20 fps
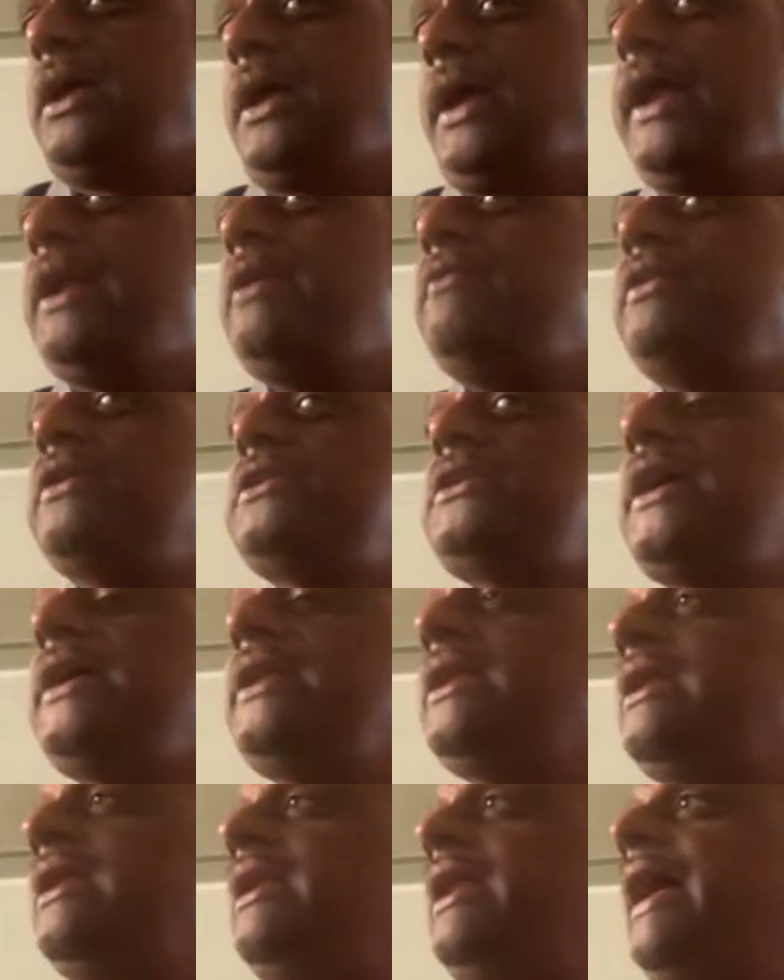and
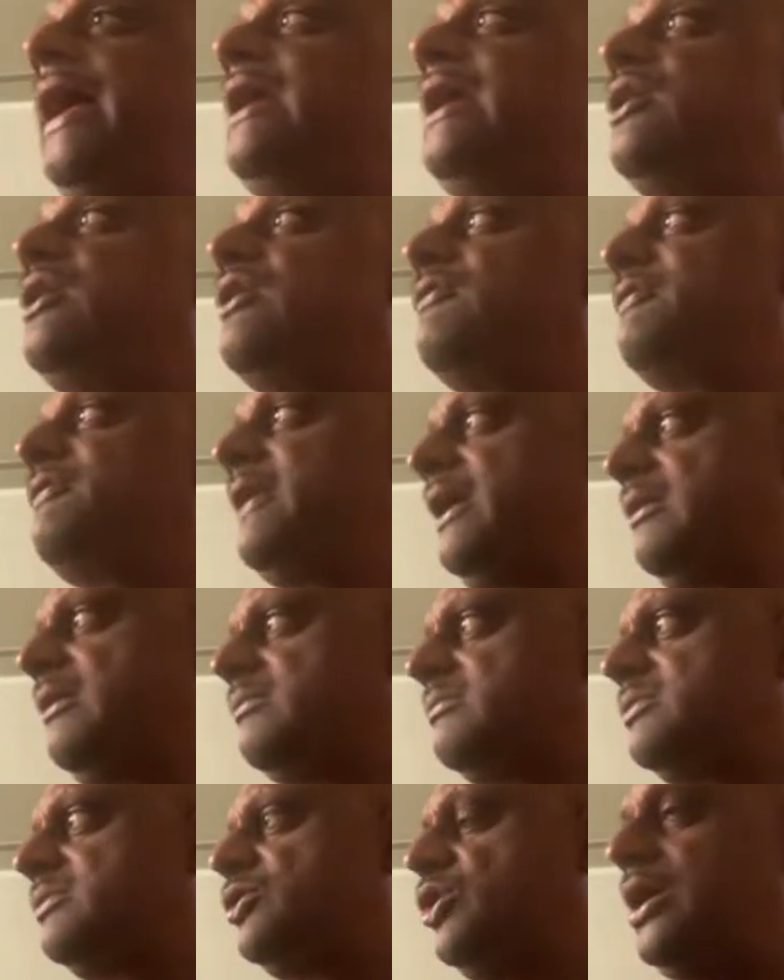vaginal atrophy,
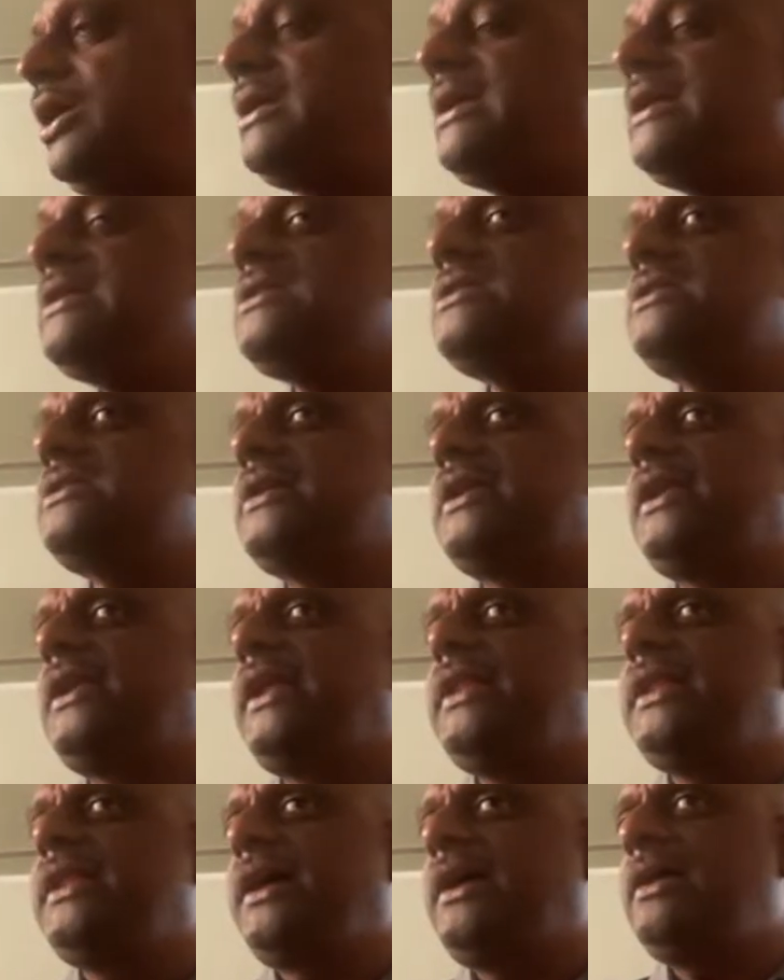not
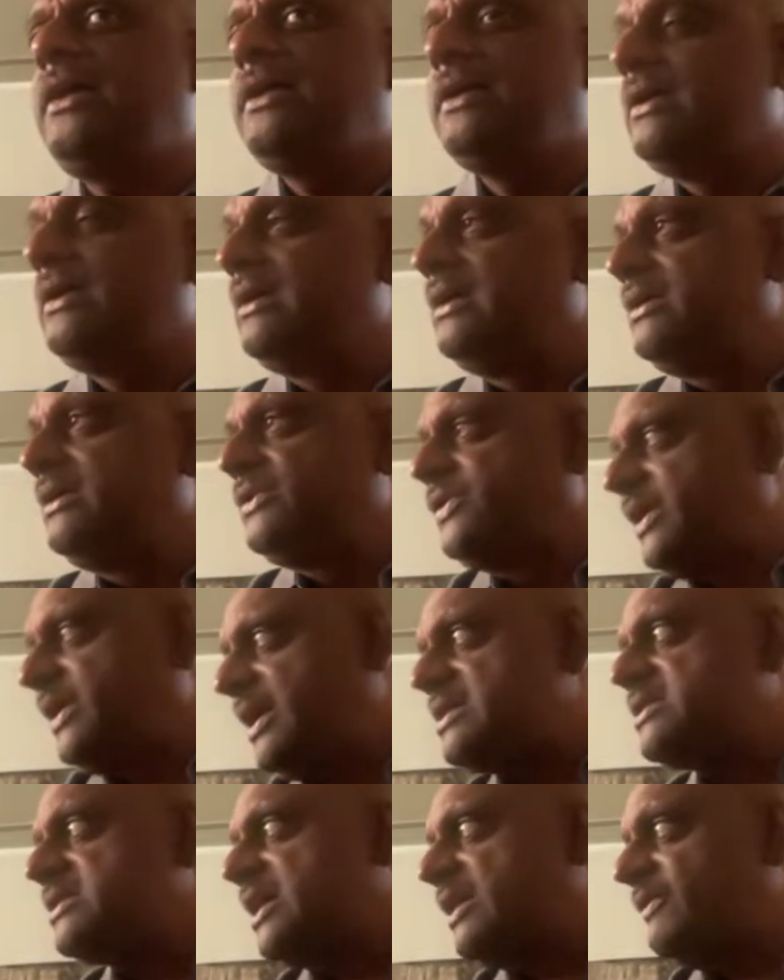necessarily the
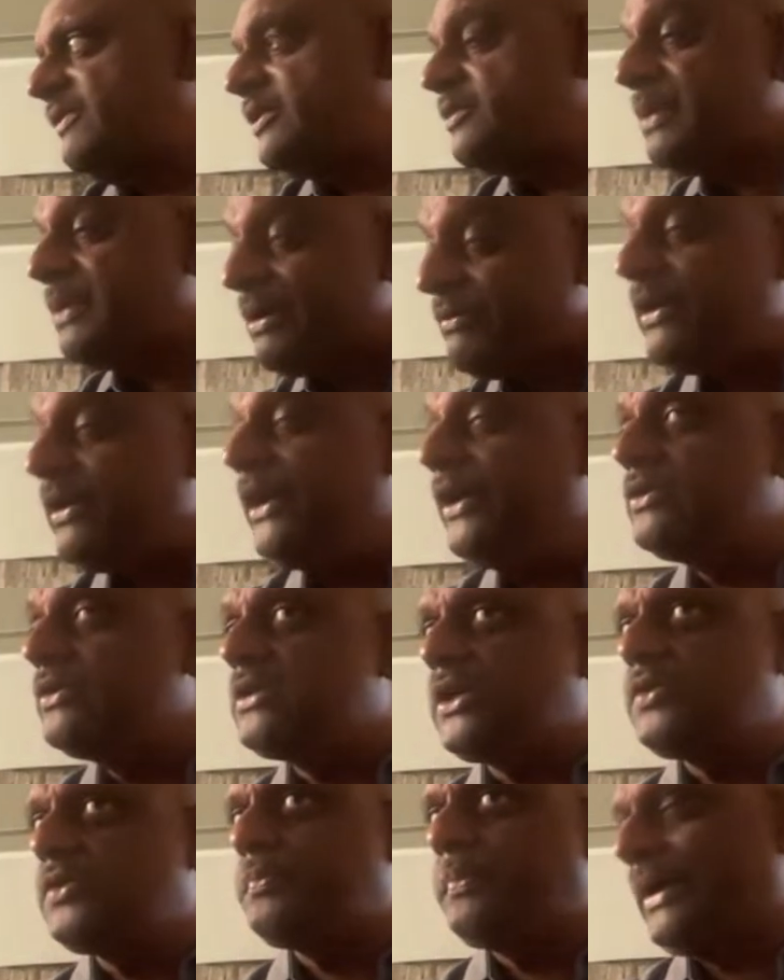CS cervix, but we need to
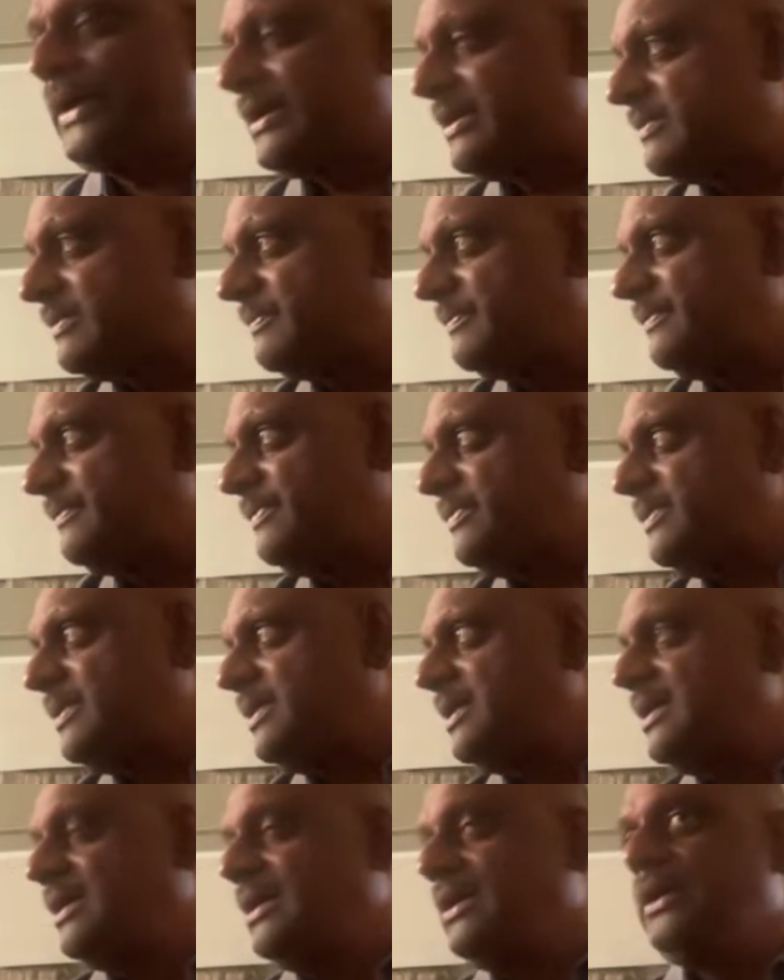suspect.
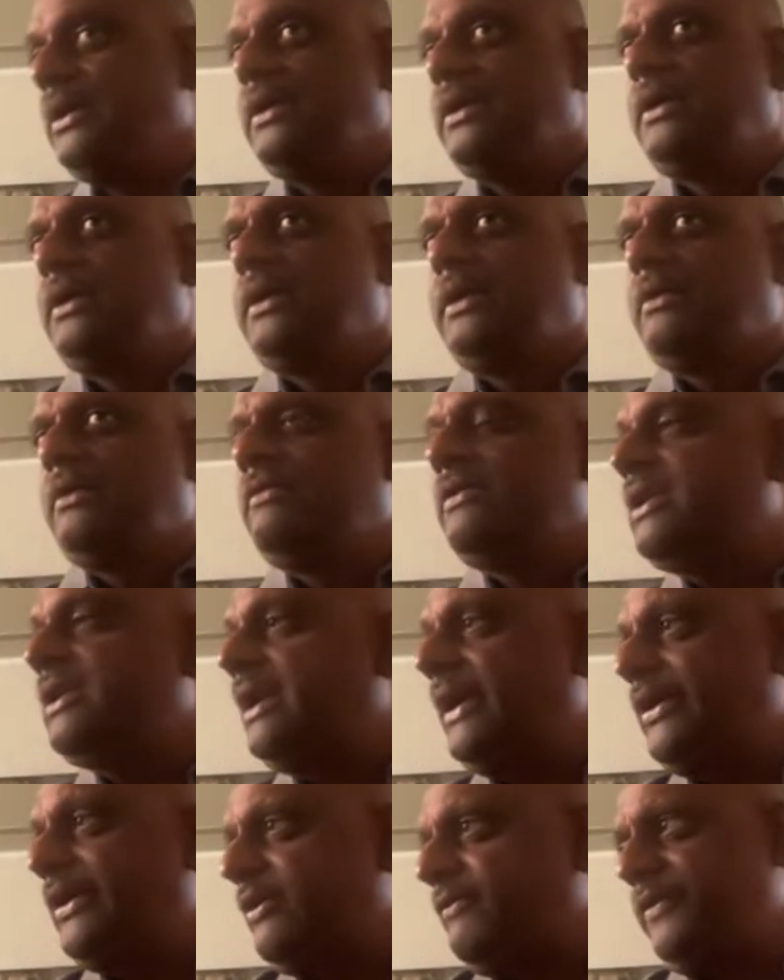
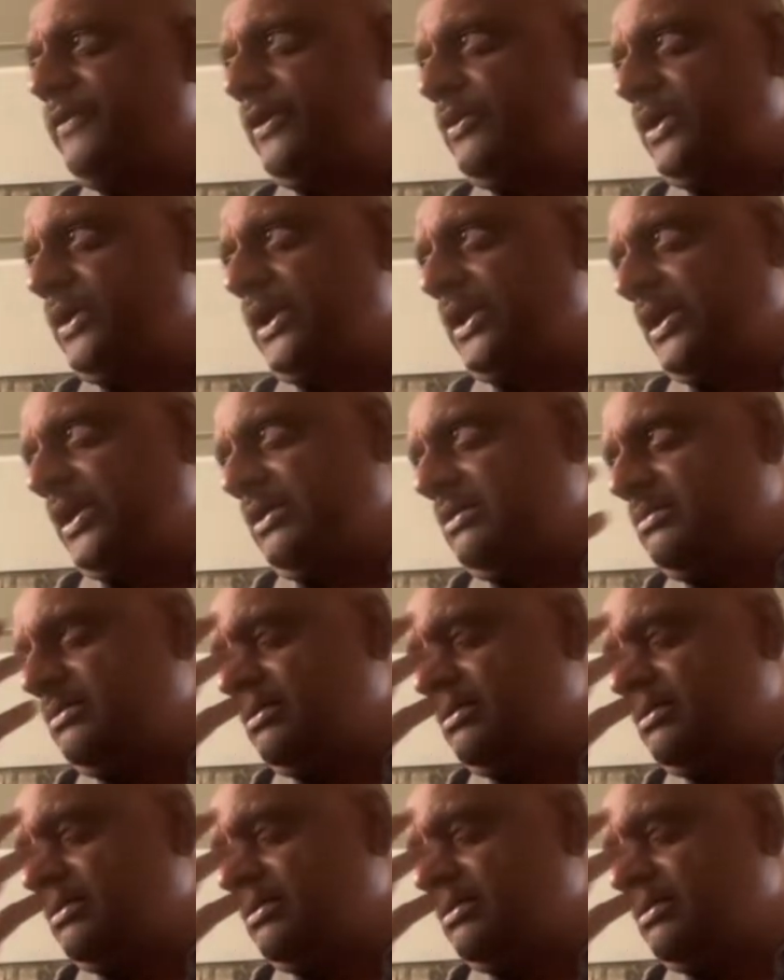Vaginal atrophy untadi